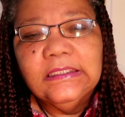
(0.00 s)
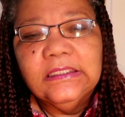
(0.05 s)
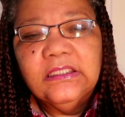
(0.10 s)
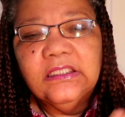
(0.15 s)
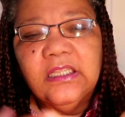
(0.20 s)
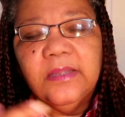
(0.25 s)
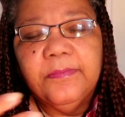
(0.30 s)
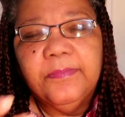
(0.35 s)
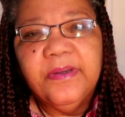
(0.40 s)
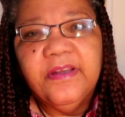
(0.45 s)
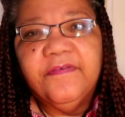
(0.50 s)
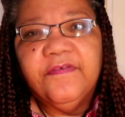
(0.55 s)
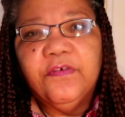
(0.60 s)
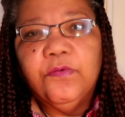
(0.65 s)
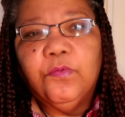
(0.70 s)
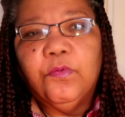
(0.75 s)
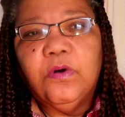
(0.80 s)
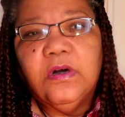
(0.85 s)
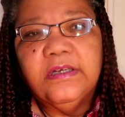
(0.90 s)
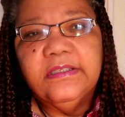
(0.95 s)
lump
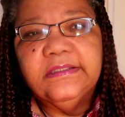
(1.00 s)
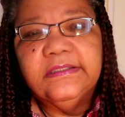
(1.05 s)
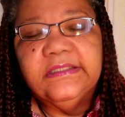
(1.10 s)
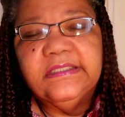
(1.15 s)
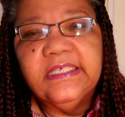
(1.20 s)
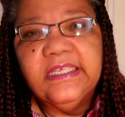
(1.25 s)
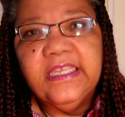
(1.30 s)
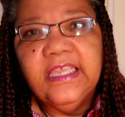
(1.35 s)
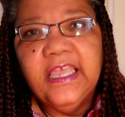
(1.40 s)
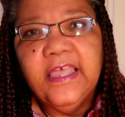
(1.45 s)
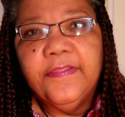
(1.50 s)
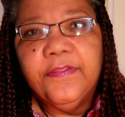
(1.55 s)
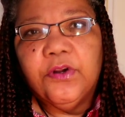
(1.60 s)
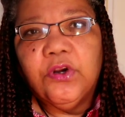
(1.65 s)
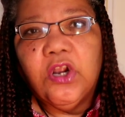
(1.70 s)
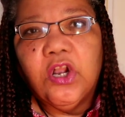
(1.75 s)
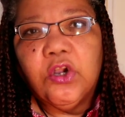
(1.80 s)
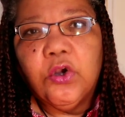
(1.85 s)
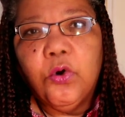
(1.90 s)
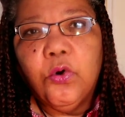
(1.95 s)
everyone
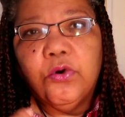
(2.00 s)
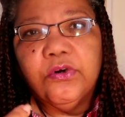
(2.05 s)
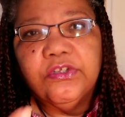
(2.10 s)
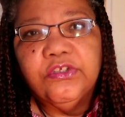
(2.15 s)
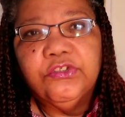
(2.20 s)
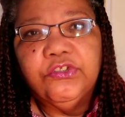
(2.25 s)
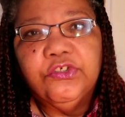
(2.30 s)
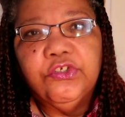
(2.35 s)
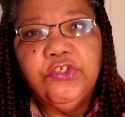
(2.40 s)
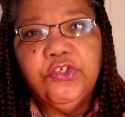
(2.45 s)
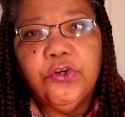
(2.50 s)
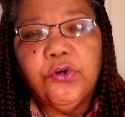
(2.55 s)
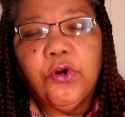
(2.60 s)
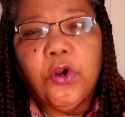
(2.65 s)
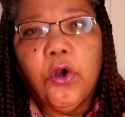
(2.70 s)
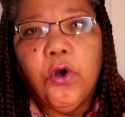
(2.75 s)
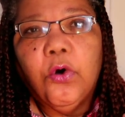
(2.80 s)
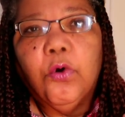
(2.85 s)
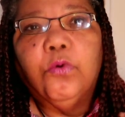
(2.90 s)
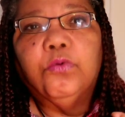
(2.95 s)
together according to
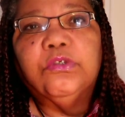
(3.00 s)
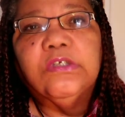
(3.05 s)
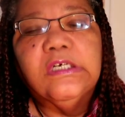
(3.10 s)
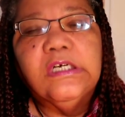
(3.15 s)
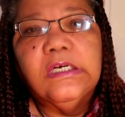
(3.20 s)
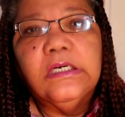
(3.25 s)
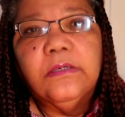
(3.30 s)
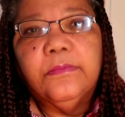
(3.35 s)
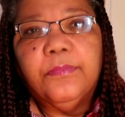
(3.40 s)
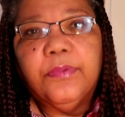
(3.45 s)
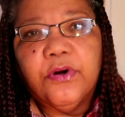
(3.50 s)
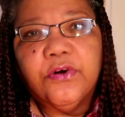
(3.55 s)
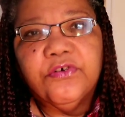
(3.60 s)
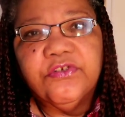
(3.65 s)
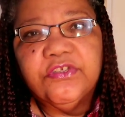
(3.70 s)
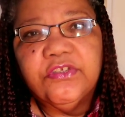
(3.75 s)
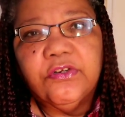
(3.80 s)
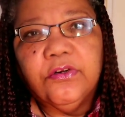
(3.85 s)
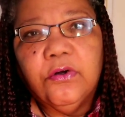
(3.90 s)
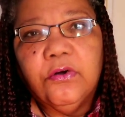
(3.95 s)
your own
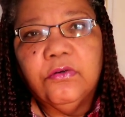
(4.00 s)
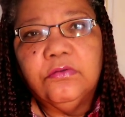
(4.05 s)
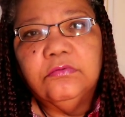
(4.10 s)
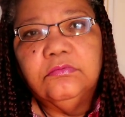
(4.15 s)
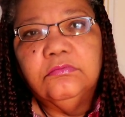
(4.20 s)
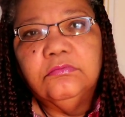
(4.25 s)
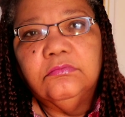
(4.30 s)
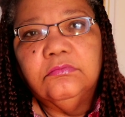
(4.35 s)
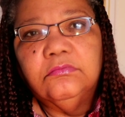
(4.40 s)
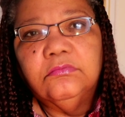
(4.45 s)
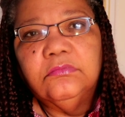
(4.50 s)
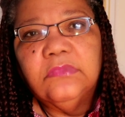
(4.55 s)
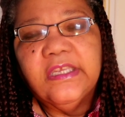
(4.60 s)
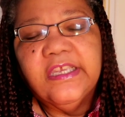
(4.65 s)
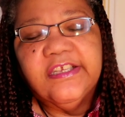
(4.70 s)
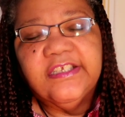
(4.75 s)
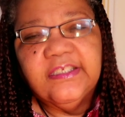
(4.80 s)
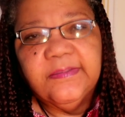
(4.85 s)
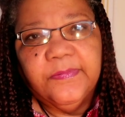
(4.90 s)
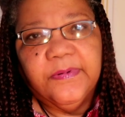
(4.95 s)
personal
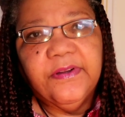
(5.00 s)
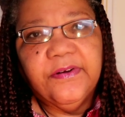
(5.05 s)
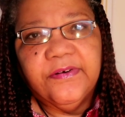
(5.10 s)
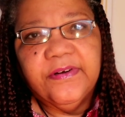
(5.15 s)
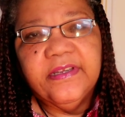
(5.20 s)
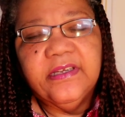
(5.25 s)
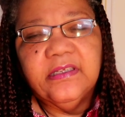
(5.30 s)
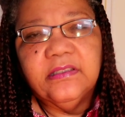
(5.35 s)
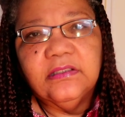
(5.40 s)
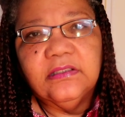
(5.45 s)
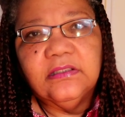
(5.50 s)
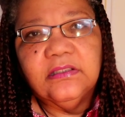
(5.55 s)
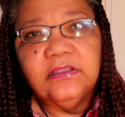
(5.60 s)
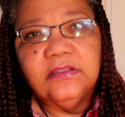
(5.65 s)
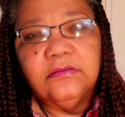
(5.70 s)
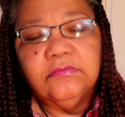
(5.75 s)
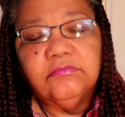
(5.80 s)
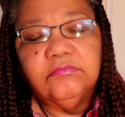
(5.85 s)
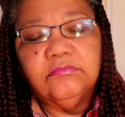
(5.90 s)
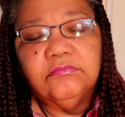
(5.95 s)

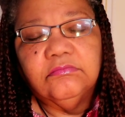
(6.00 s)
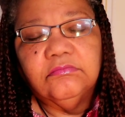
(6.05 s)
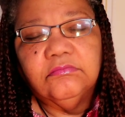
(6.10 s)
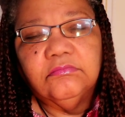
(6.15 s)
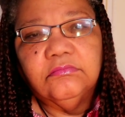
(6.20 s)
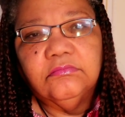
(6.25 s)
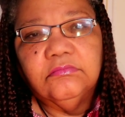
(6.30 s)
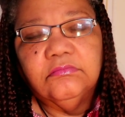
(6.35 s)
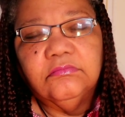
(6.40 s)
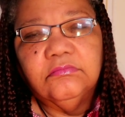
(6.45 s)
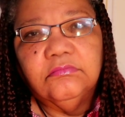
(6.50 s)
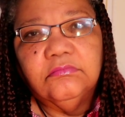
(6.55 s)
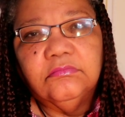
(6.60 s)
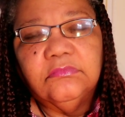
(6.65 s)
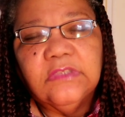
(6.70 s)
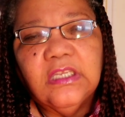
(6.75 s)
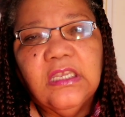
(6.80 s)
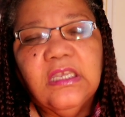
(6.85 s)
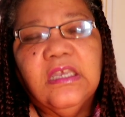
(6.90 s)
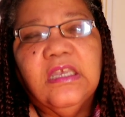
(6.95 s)
experience.
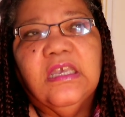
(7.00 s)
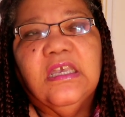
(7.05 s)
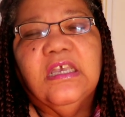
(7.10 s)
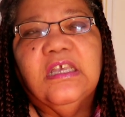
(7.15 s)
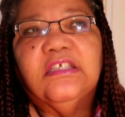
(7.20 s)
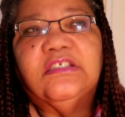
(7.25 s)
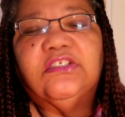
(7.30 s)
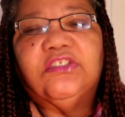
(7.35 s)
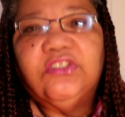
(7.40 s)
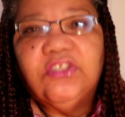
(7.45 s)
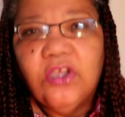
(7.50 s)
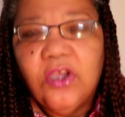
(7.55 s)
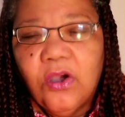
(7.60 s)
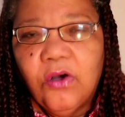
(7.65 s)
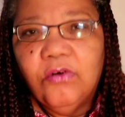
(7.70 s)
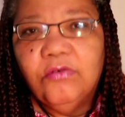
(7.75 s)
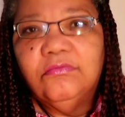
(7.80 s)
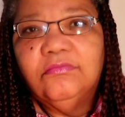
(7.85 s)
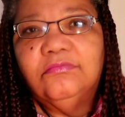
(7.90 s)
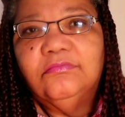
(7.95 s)

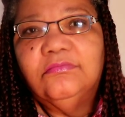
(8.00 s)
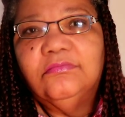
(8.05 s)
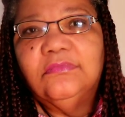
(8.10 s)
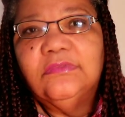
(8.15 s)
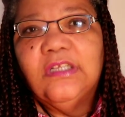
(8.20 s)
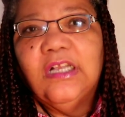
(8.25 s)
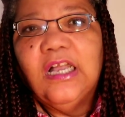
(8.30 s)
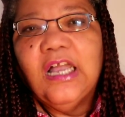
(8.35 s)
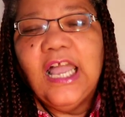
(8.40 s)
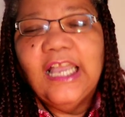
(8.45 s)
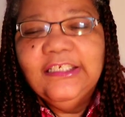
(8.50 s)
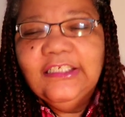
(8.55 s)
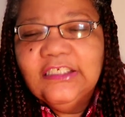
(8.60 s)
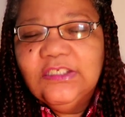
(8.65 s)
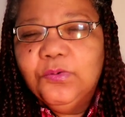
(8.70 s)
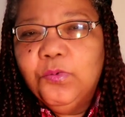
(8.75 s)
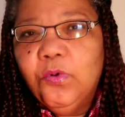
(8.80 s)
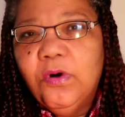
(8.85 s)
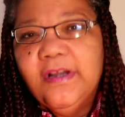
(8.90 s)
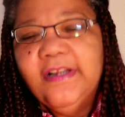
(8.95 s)
So, I
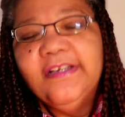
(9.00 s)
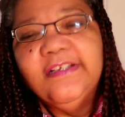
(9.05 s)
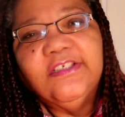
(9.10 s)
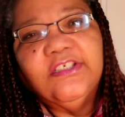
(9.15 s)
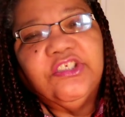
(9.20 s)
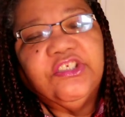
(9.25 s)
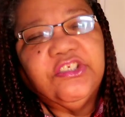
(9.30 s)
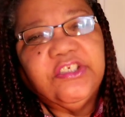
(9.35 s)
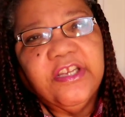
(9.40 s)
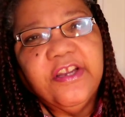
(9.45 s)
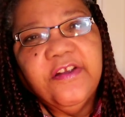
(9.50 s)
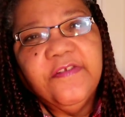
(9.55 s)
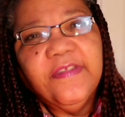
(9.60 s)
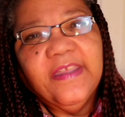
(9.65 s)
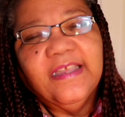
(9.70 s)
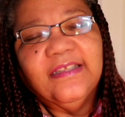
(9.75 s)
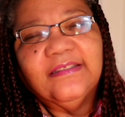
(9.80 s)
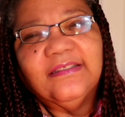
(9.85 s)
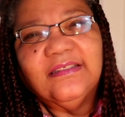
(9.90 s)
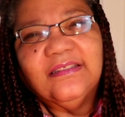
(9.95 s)
just wanted to share
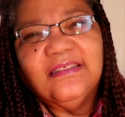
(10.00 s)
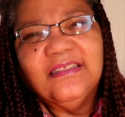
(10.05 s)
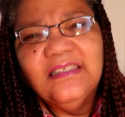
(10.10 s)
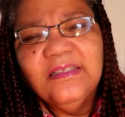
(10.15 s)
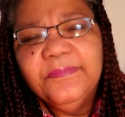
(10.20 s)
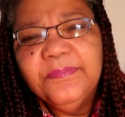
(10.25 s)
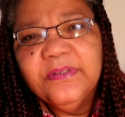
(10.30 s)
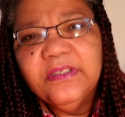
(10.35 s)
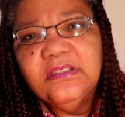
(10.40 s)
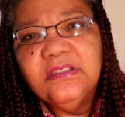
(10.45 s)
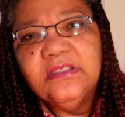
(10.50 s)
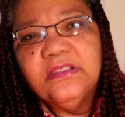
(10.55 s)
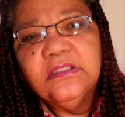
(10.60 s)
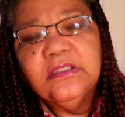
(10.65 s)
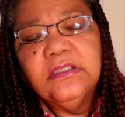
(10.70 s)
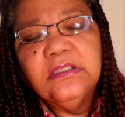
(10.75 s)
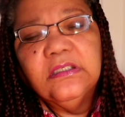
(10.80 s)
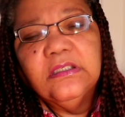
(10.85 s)
that snippet